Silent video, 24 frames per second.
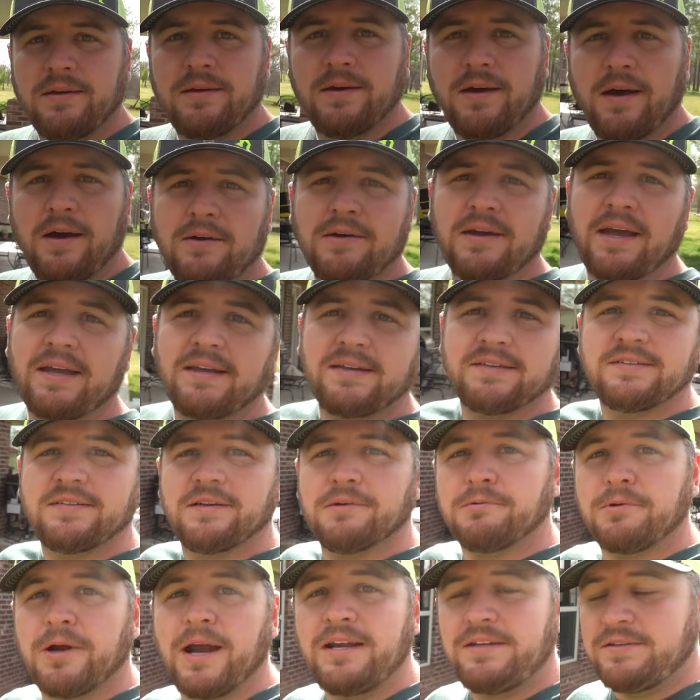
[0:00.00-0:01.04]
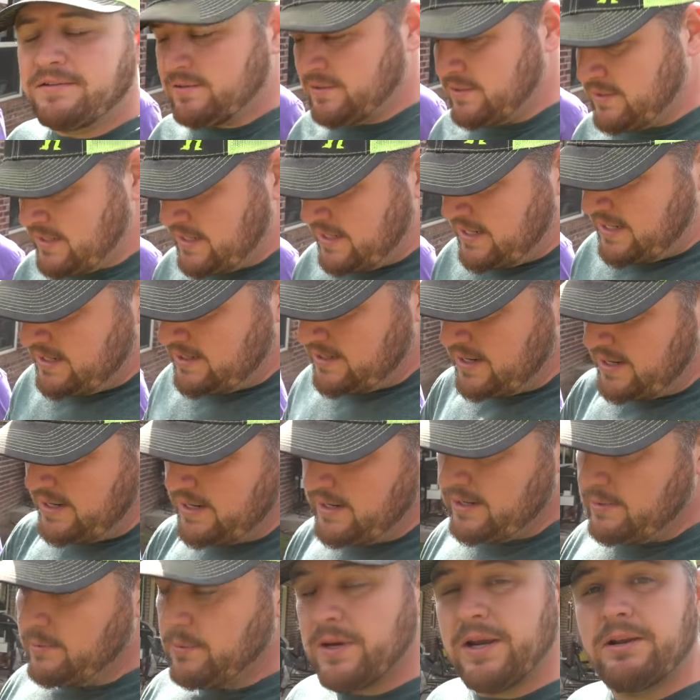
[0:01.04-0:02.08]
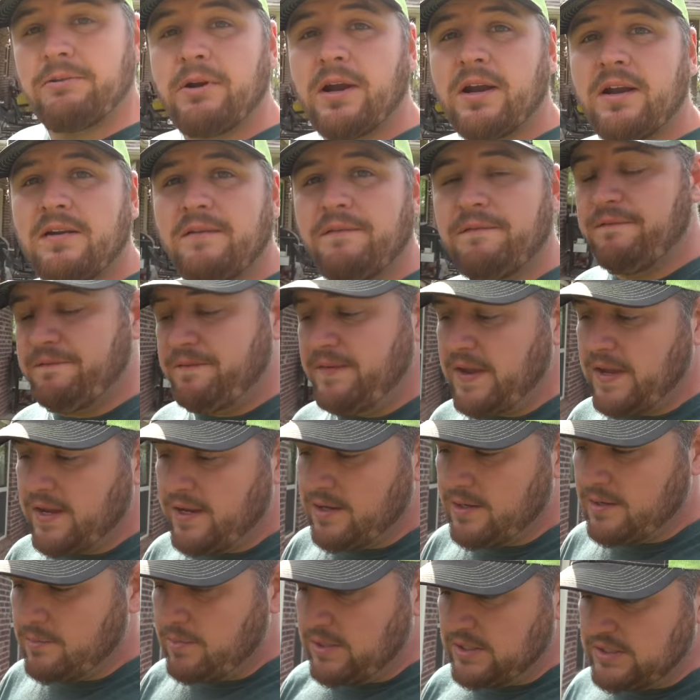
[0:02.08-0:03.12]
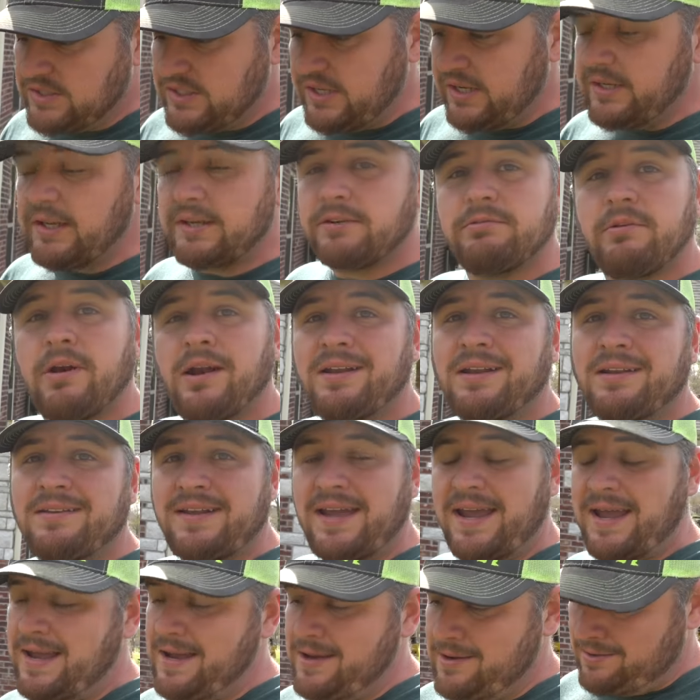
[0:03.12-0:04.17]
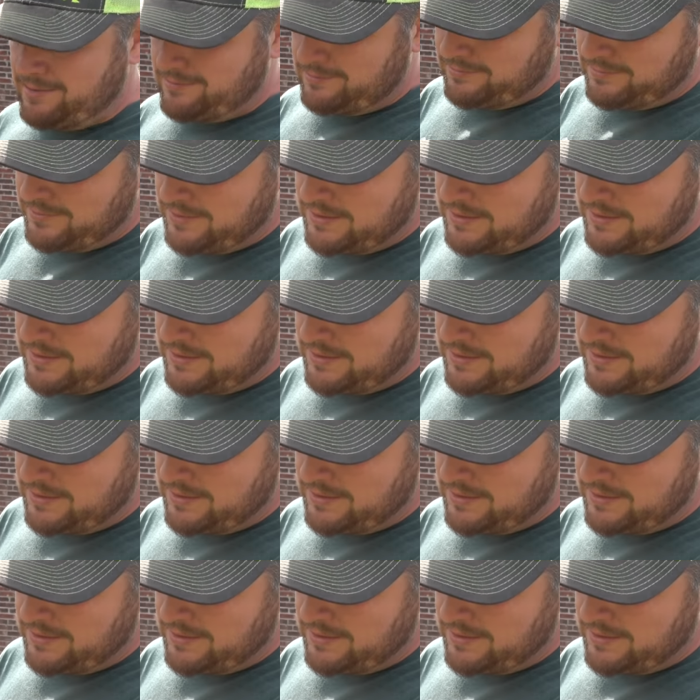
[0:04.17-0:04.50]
Okay, so Rachel and I are out here. We're getting ready to feed, but she just ran to town